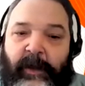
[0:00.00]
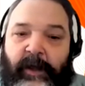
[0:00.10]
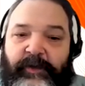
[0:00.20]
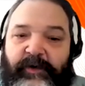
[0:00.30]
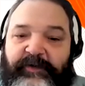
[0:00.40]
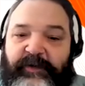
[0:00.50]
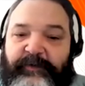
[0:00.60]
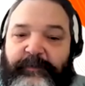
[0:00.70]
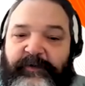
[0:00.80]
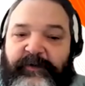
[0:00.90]
There is a
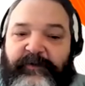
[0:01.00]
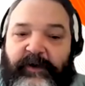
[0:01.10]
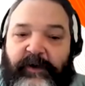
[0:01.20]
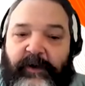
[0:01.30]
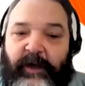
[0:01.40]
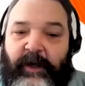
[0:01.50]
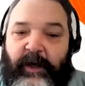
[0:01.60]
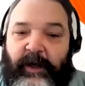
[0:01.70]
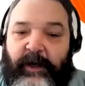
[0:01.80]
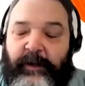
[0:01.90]
specific
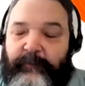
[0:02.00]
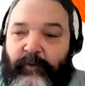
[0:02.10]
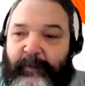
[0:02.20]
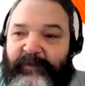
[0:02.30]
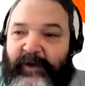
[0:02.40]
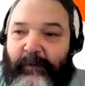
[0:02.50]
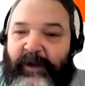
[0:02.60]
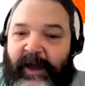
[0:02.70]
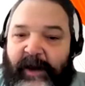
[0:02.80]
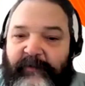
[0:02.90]
website
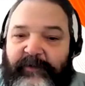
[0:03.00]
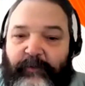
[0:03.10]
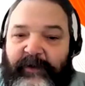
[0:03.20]
we have